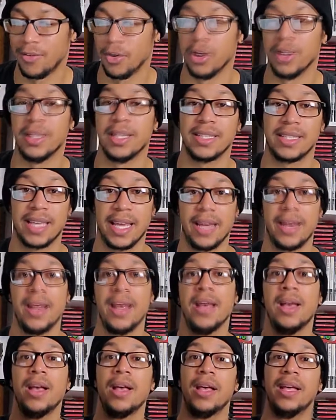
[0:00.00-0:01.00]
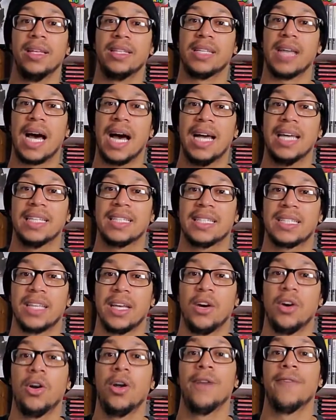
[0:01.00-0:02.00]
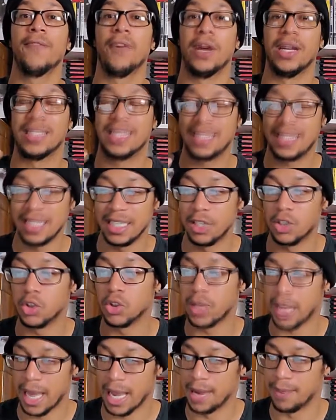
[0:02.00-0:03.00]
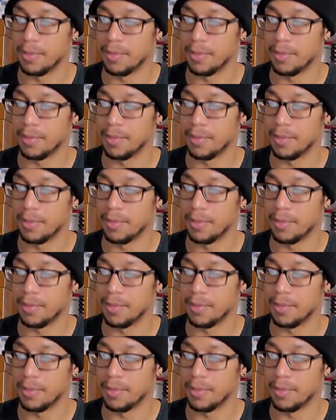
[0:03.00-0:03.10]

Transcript: And this again is the highest sale for a single game.